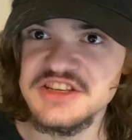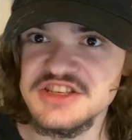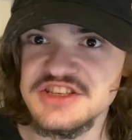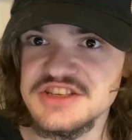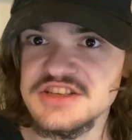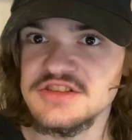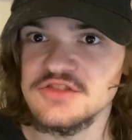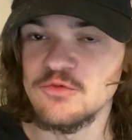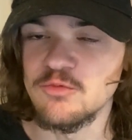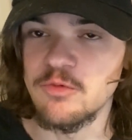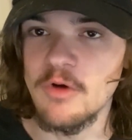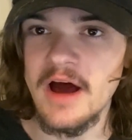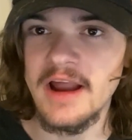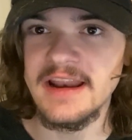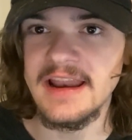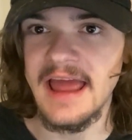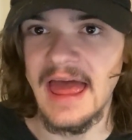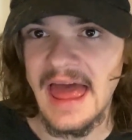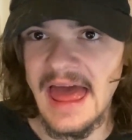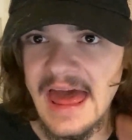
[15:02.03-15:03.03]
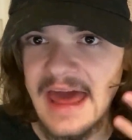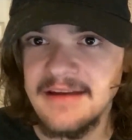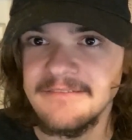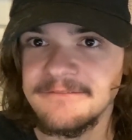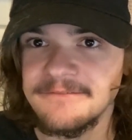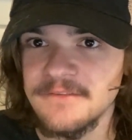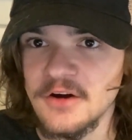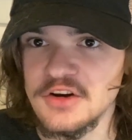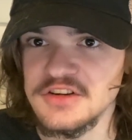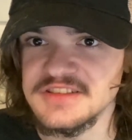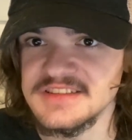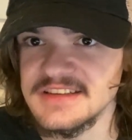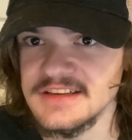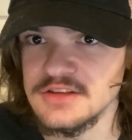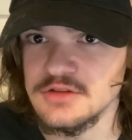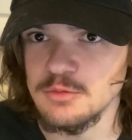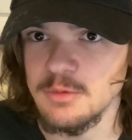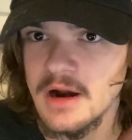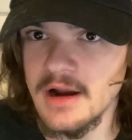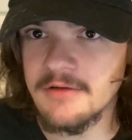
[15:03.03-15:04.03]
and just run headfirst
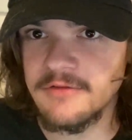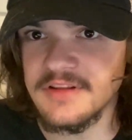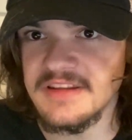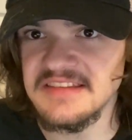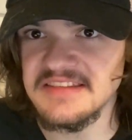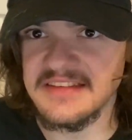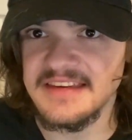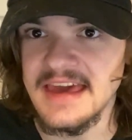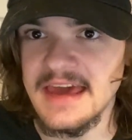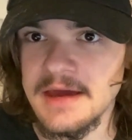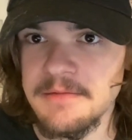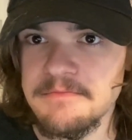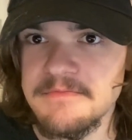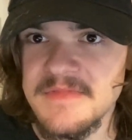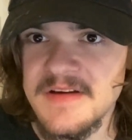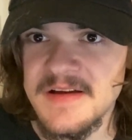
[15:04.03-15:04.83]
into whatever this game